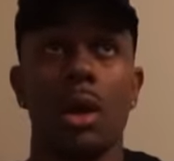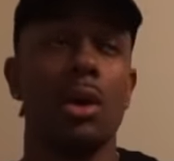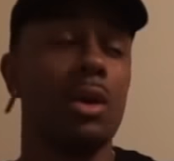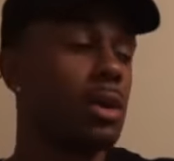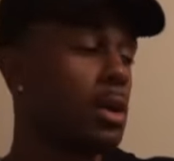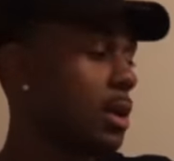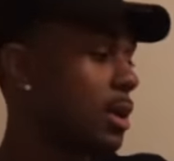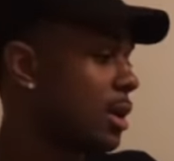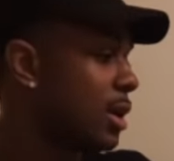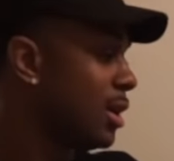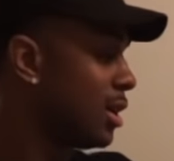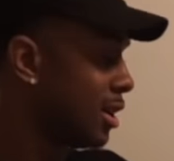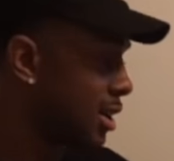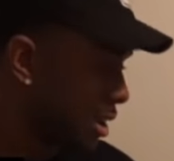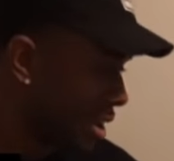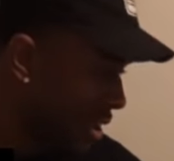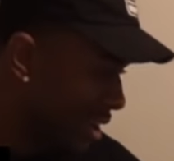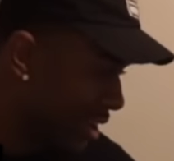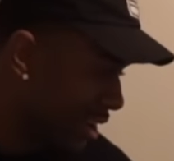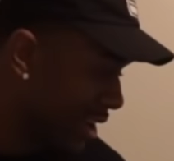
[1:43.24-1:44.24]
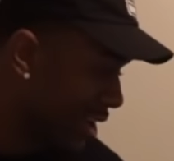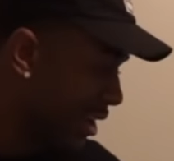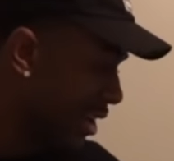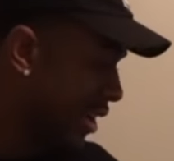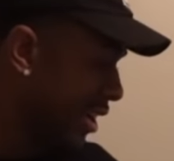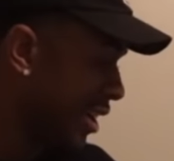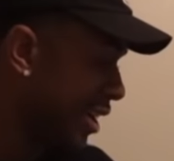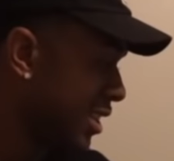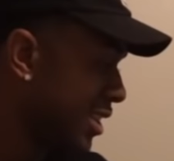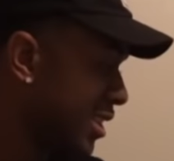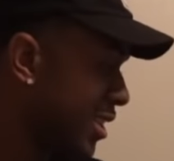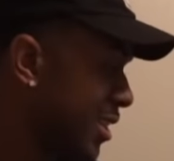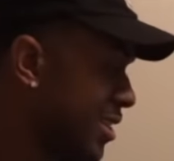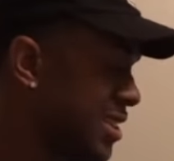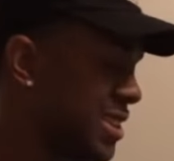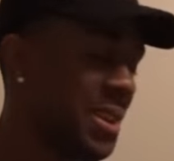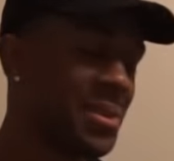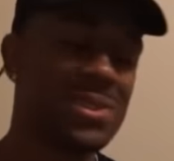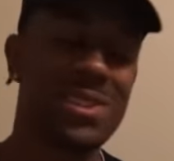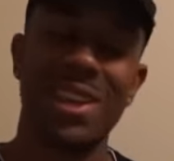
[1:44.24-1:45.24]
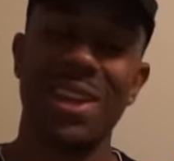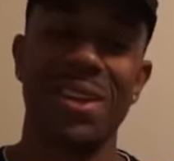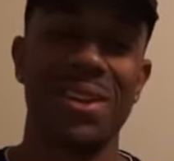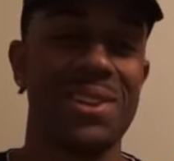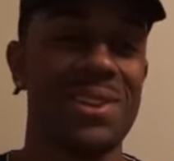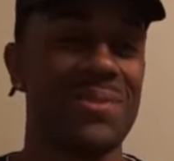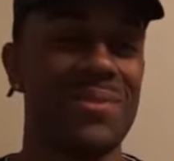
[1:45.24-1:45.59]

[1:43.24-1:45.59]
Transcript: Oh. Yes, I'm telling